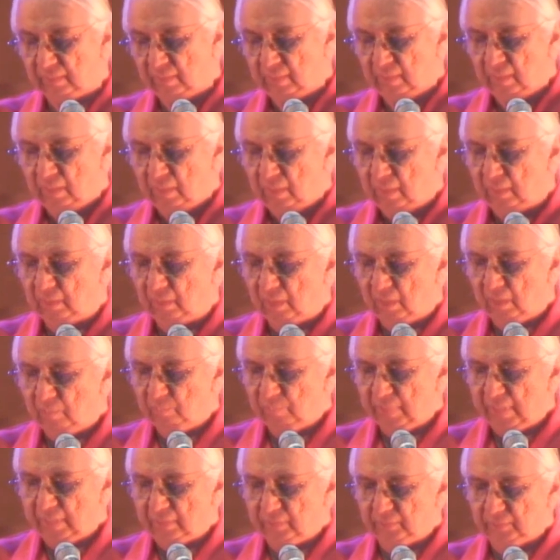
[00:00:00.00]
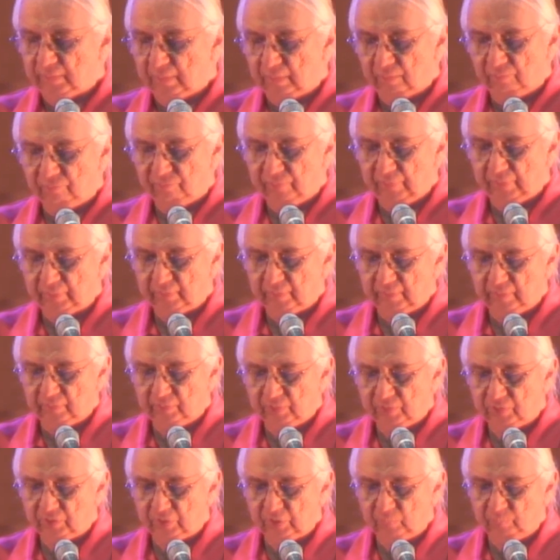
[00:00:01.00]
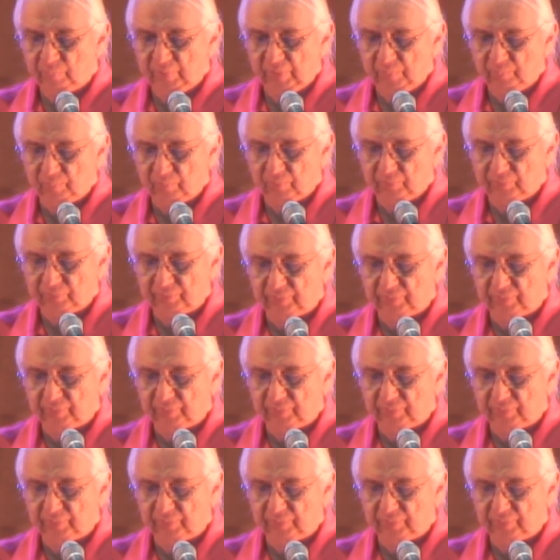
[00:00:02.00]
on all matters that affect Indigenous peoples.